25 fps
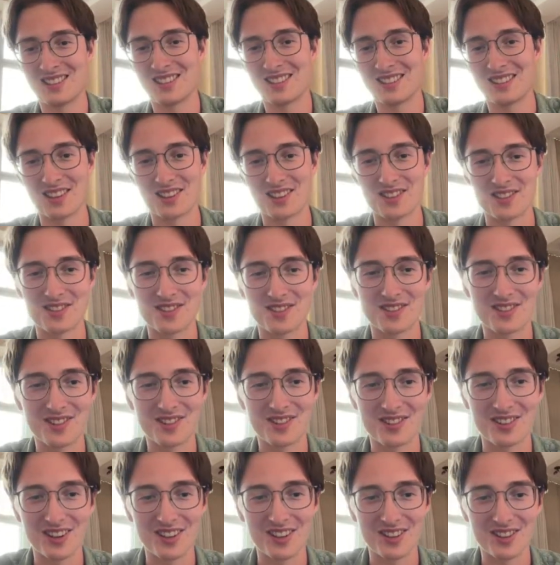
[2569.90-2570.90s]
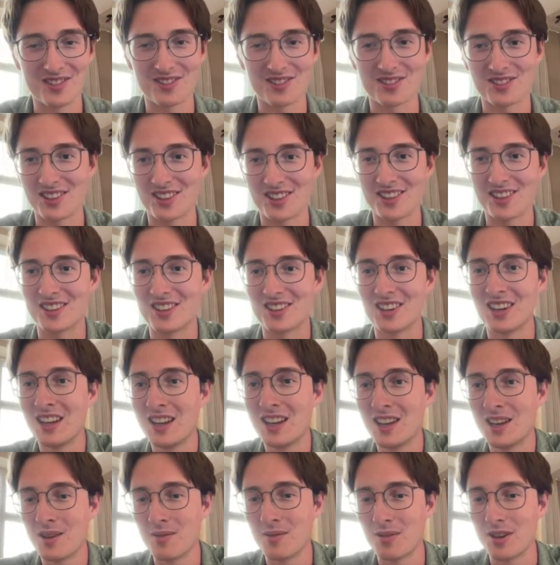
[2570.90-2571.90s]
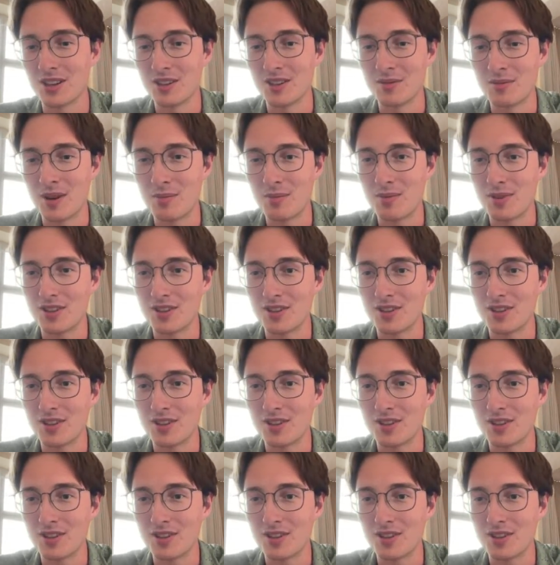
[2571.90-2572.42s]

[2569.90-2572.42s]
That's great to hear. Maybe